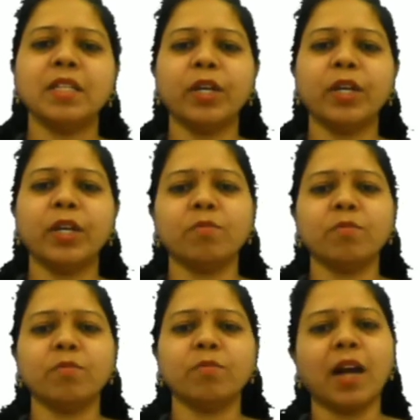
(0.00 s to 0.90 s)
In this way
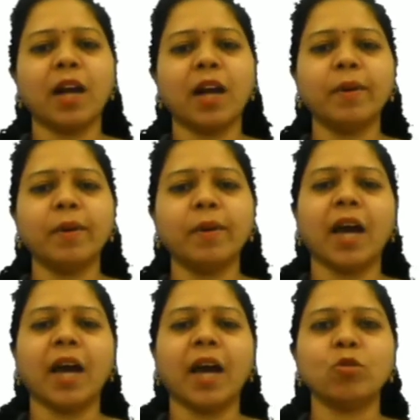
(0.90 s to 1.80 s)
it forms a
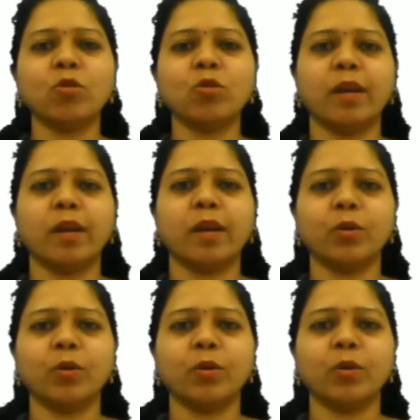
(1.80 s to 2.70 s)
carbon
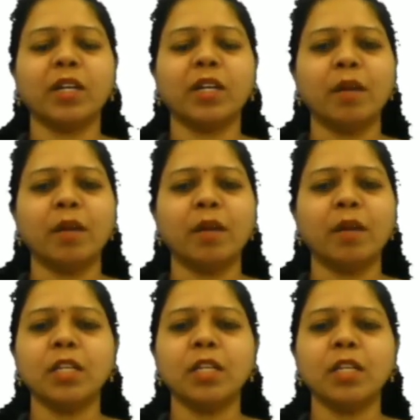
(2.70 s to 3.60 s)
dioxide molecule. The
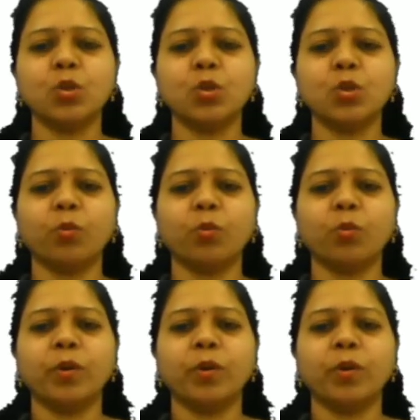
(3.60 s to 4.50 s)
di meaning is 2.